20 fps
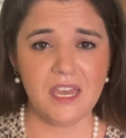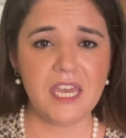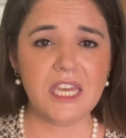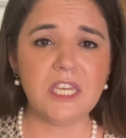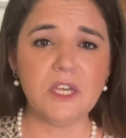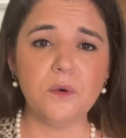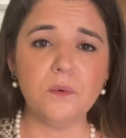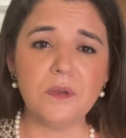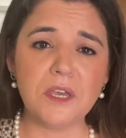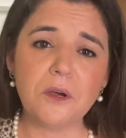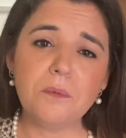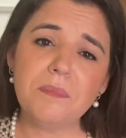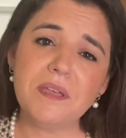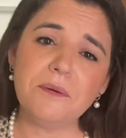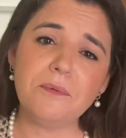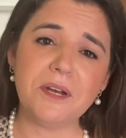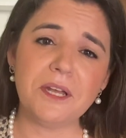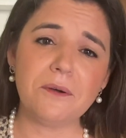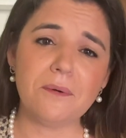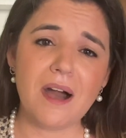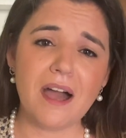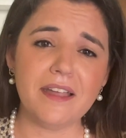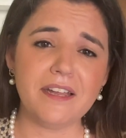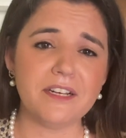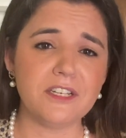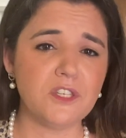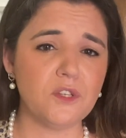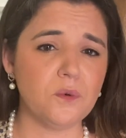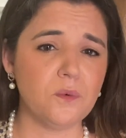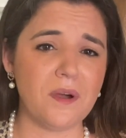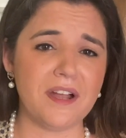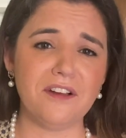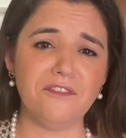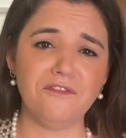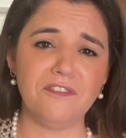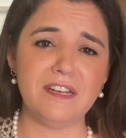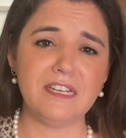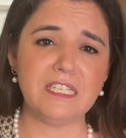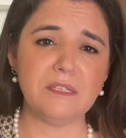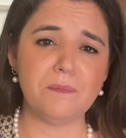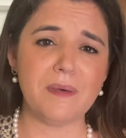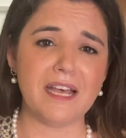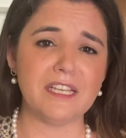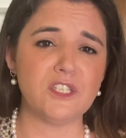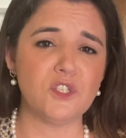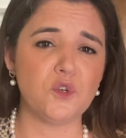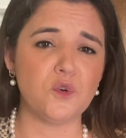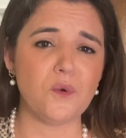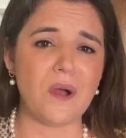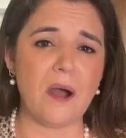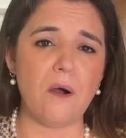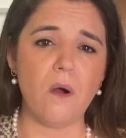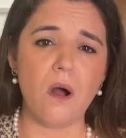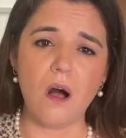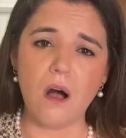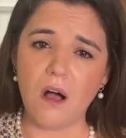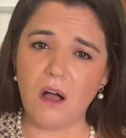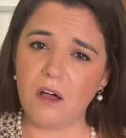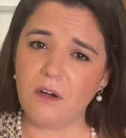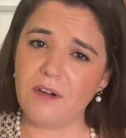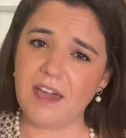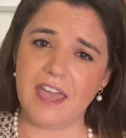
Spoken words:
You will be required to wear face masks throughout all